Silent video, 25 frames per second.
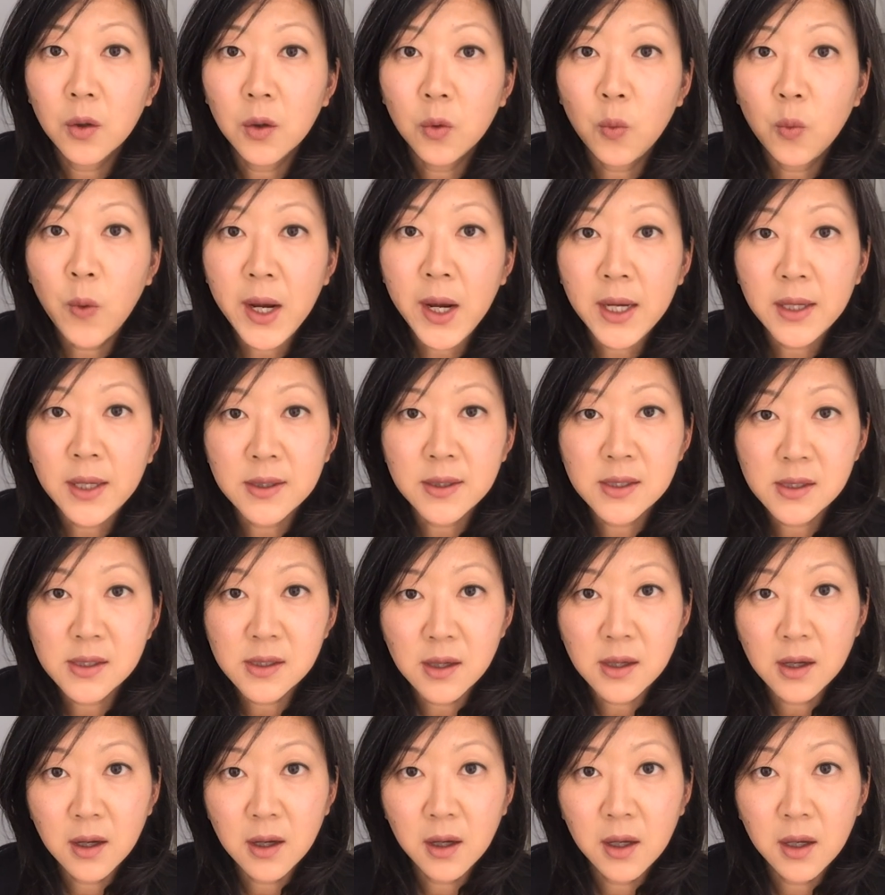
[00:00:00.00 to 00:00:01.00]
Race
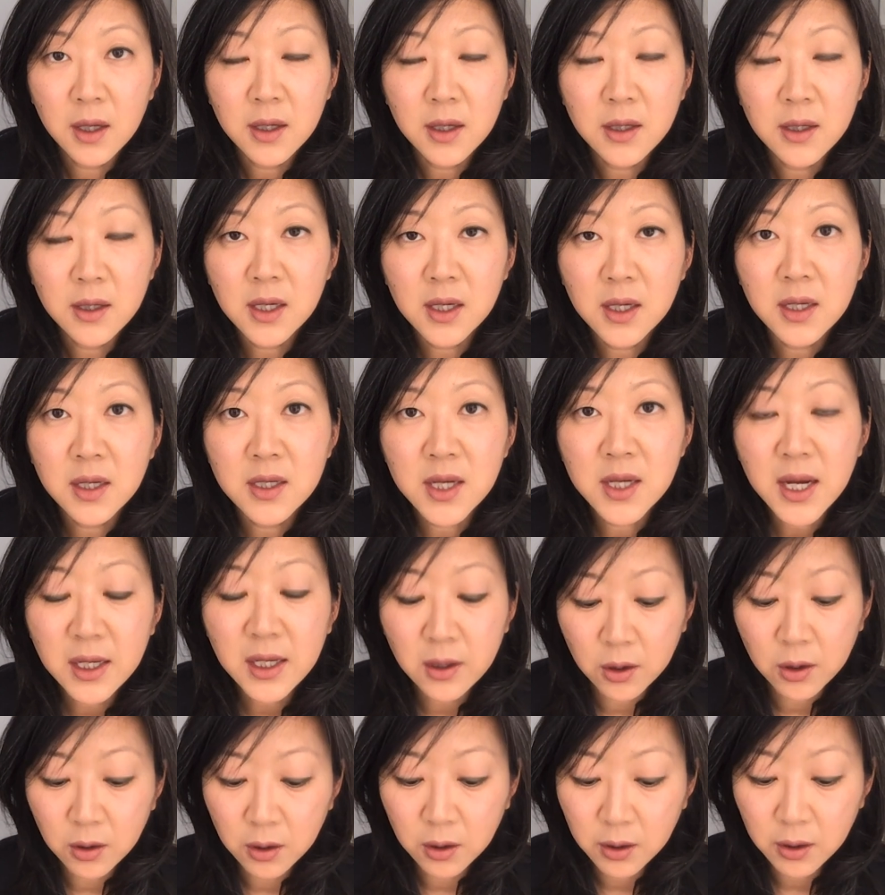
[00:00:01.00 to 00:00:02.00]
is a
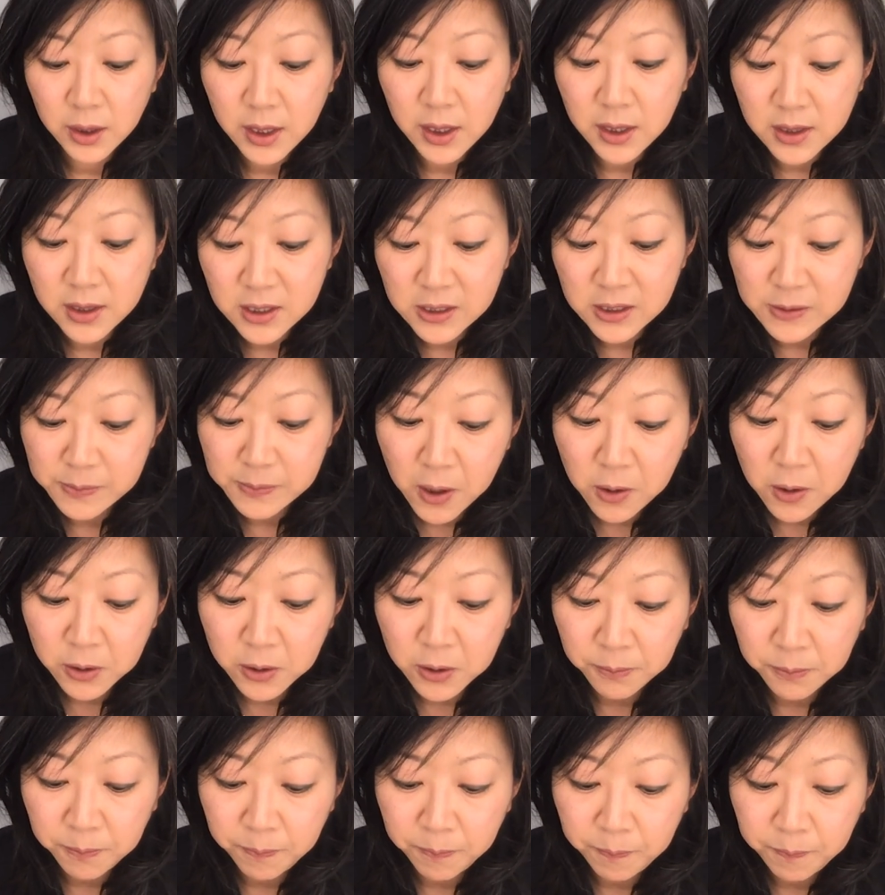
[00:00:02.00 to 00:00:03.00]
container in this
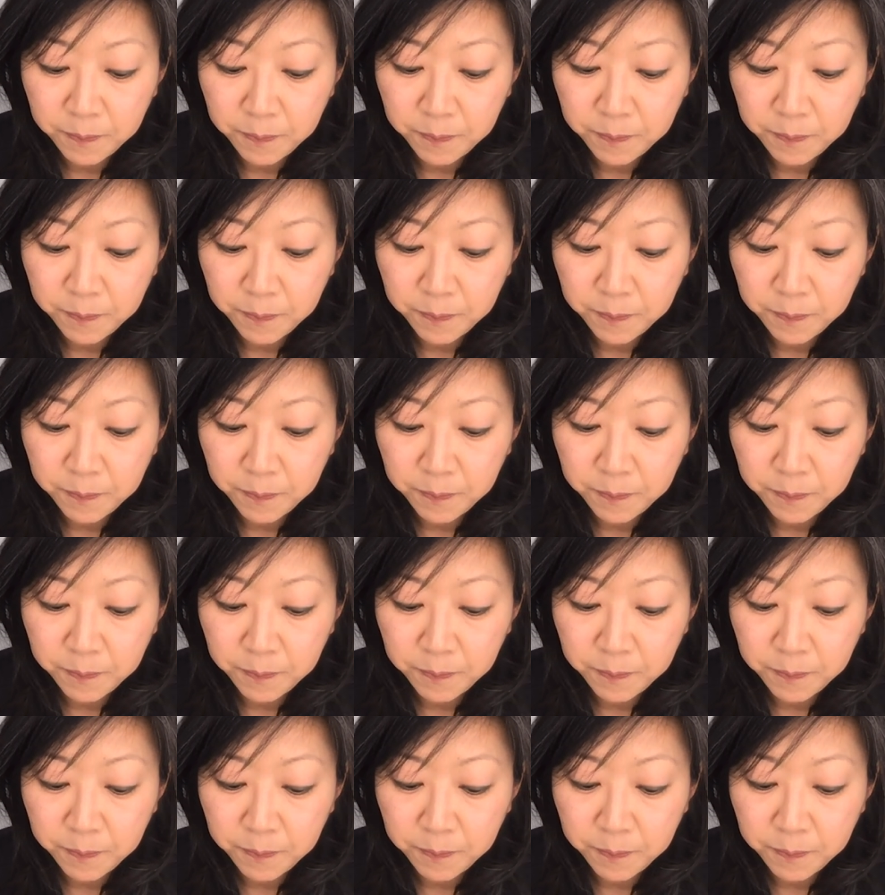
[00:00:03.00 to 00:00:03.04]
poem.